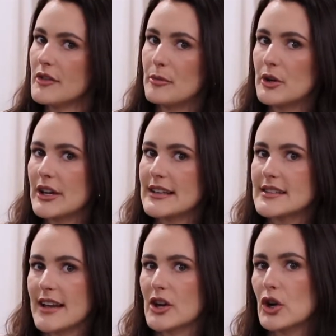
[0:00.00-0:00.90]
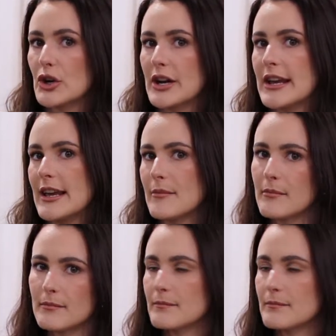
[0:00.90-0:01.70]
of the book. It's like a cream